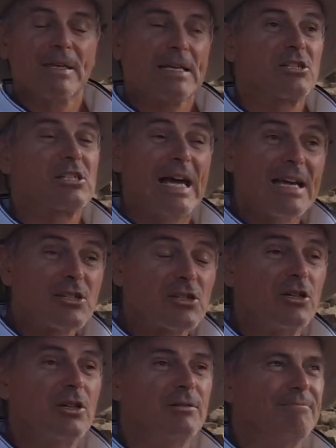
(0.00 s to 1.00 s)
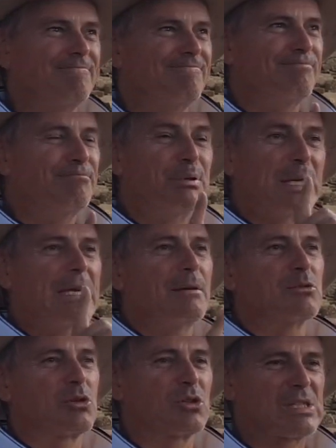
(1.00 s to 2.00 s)
Caesar
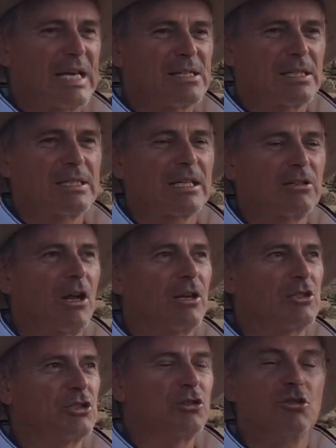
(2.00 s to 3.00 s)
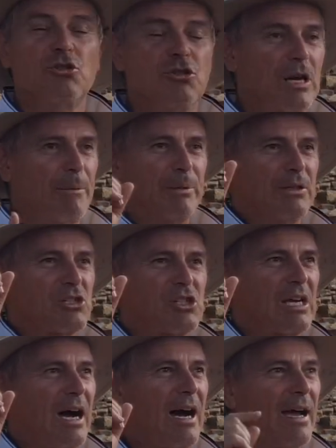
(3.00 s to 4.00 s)
beams or Caesar technology to shoot up in the
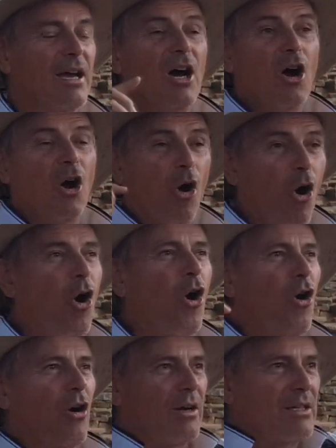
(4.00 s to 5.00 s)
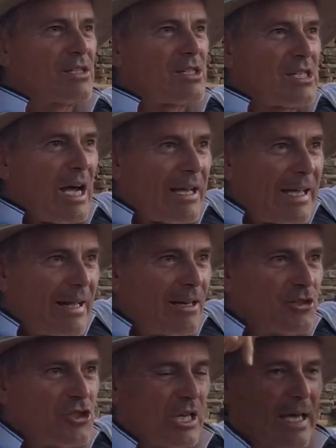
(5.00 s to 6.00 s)
sky or suck
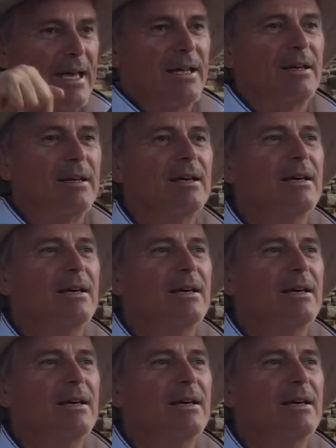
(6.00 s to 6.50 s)
energy in.